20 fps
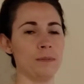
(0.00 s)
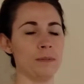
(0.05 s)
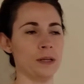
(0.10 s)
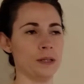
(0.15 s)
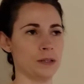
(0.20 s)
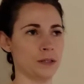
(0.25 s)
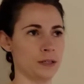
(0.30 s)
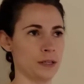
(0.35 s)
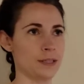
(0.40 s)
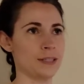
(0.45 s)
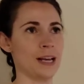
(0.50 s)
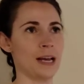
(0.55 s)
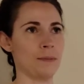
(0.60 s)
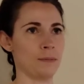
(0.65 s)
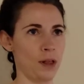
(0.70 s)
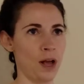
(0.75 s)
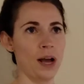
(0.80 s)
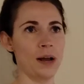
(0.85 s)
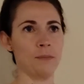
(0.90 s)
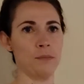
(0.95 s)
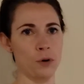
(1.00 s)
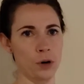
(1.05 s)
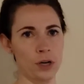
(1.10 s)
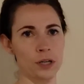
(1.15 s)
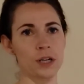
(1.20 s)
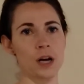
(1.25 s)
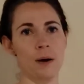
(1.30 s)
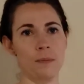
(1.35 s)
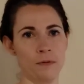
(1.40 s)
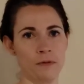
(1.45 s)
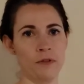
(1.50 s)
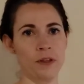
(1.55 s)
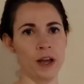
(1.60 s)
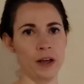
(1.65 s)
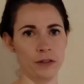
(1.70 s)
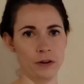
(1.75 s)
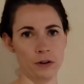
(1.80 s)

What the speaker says: It's the same line put on top of the other